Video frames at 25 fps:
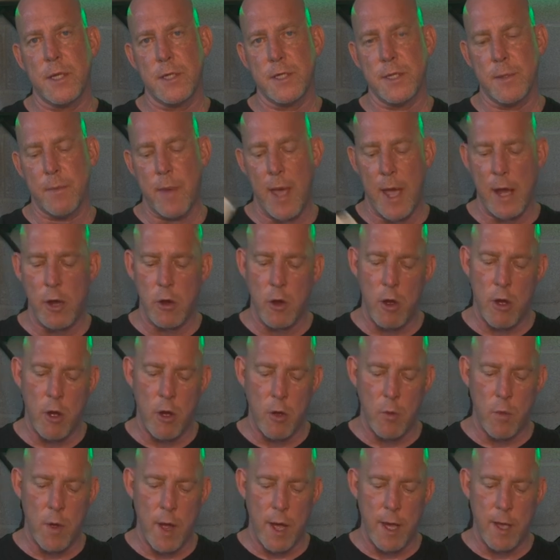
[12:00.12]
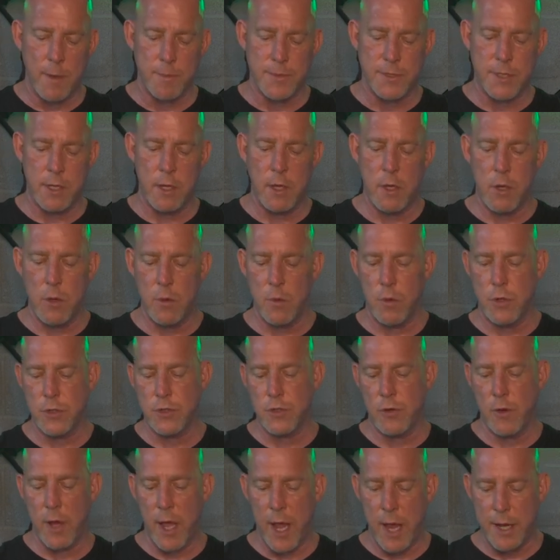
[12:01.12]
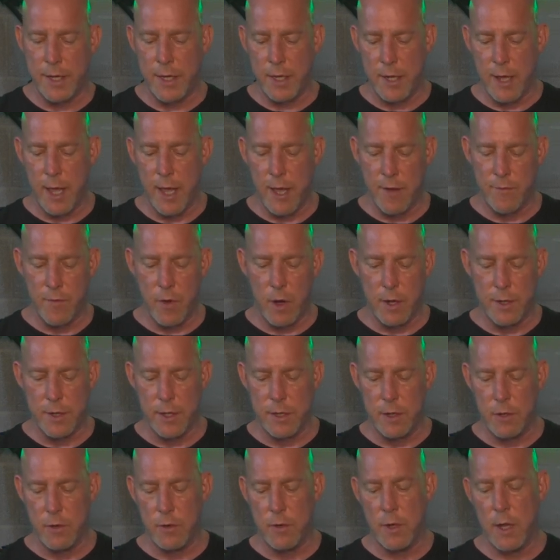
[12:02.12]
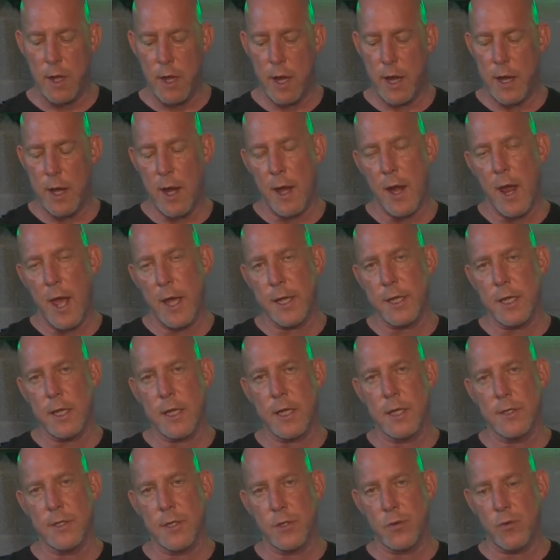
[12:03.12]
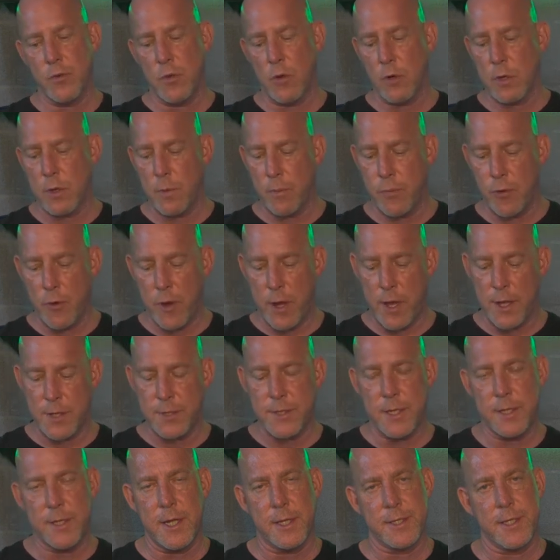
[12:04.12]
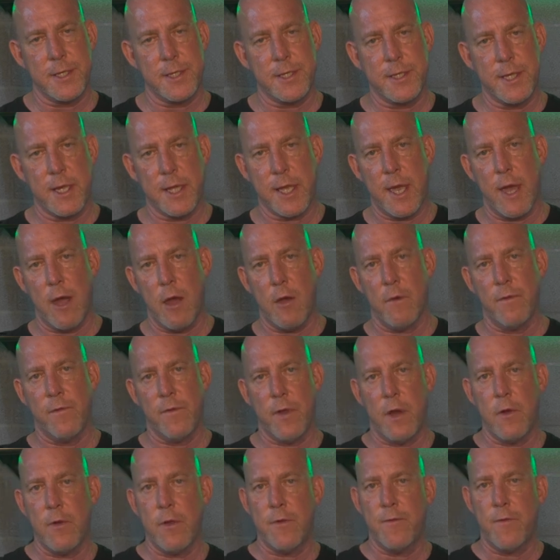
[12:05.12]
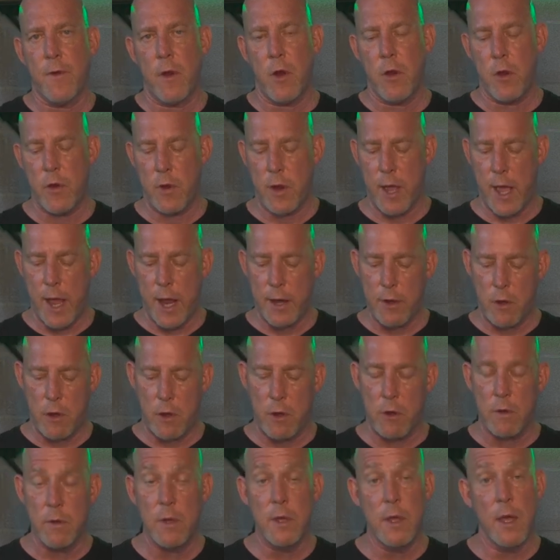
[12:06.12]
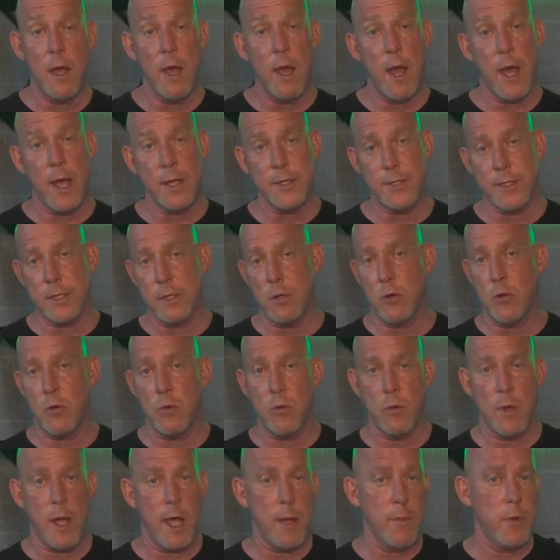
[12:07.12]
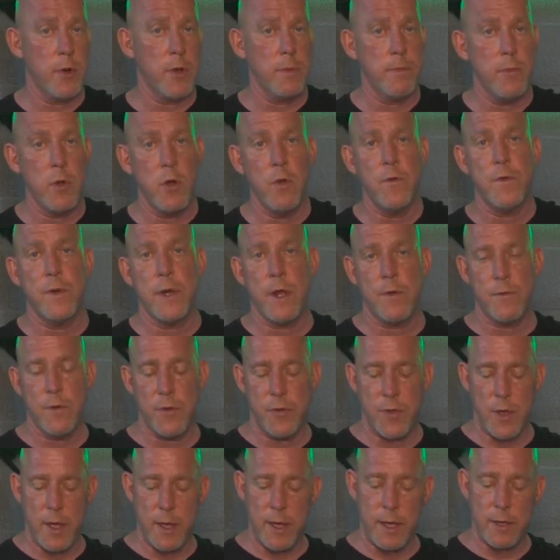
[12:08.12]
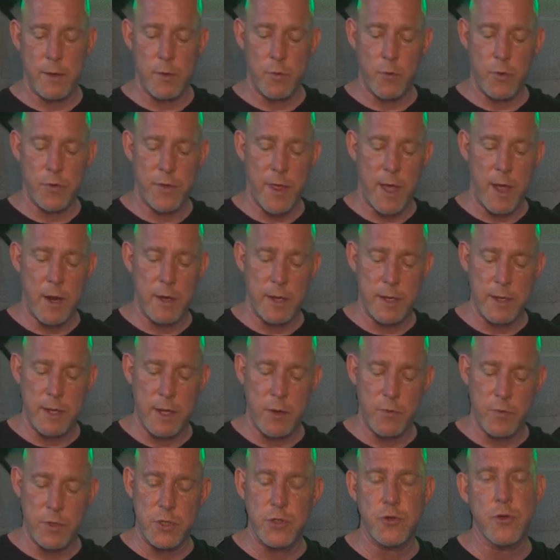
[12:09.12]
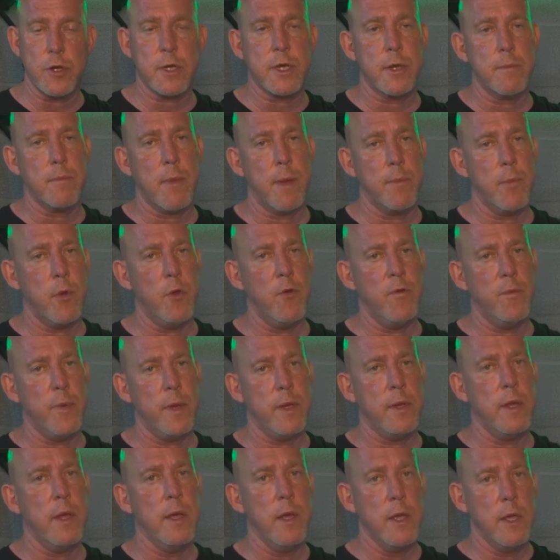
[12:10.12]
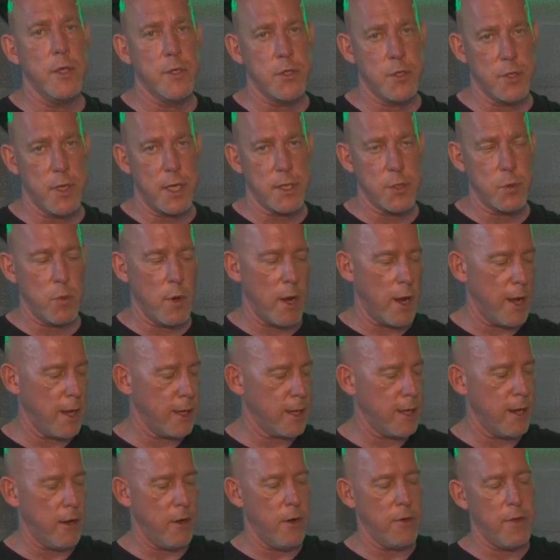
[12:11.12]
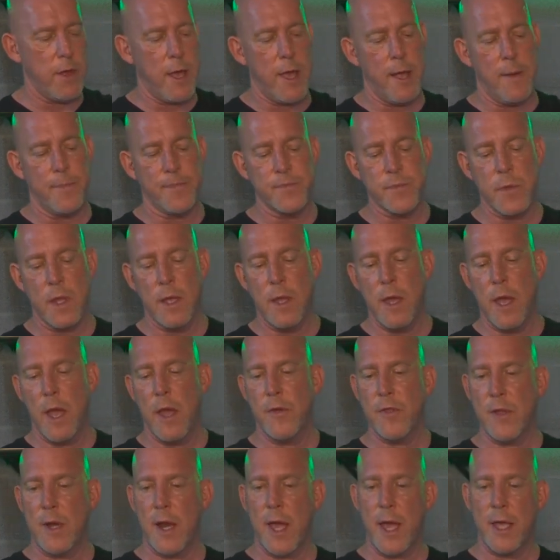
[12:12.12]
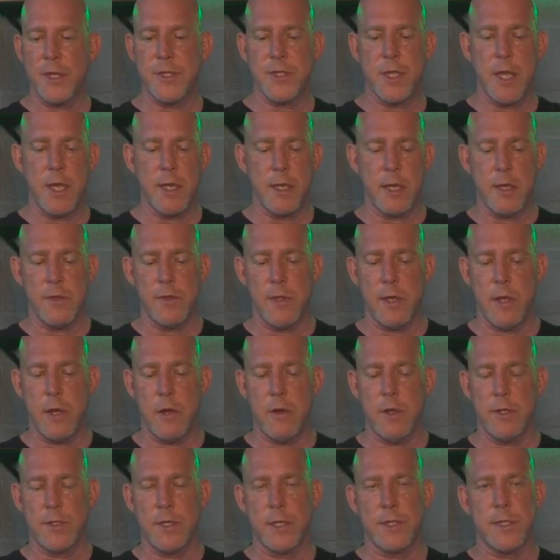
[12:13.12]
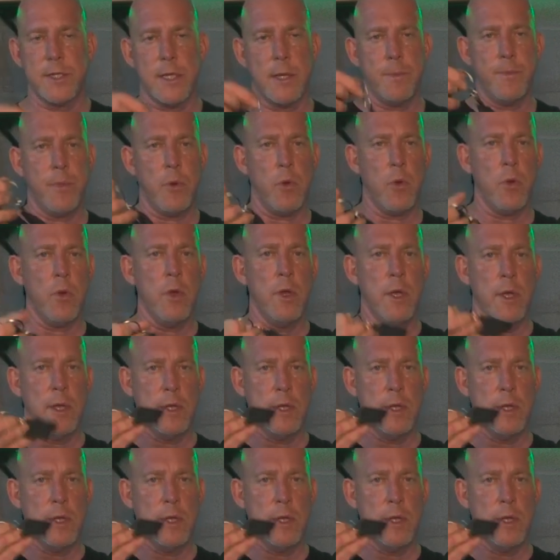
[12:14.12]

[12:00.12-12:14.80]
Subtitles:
and some alcohol wipes, which are handy to have on here. I like it because it's real compressed. It doesn't stick out very far at all. I'm still able to move and everything without it restricting my movement, so that's why I carry that. And the last thing in there is a simple